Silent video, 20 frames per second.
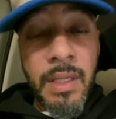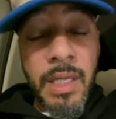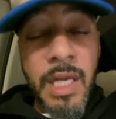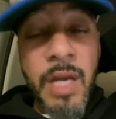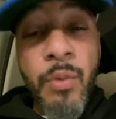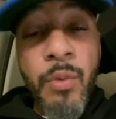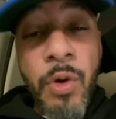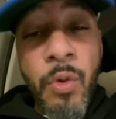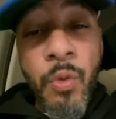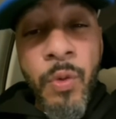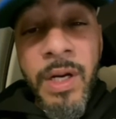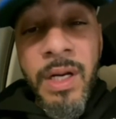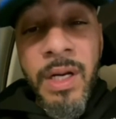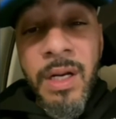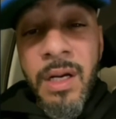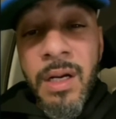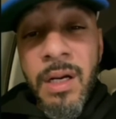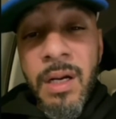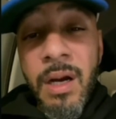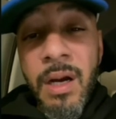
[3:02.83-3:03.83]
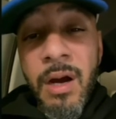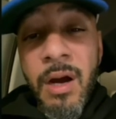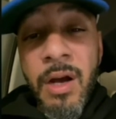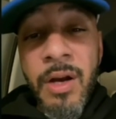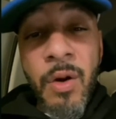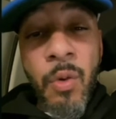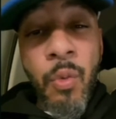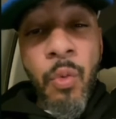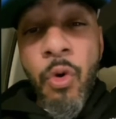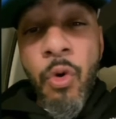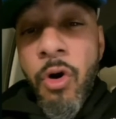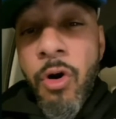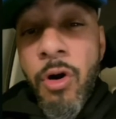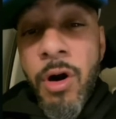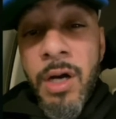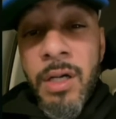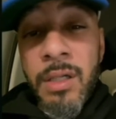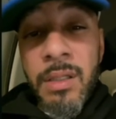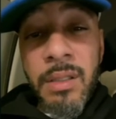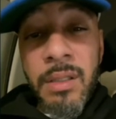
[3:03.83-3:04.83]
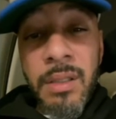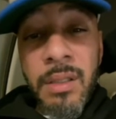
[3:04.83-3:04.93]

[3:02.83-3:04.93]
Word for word: he would win a, an award,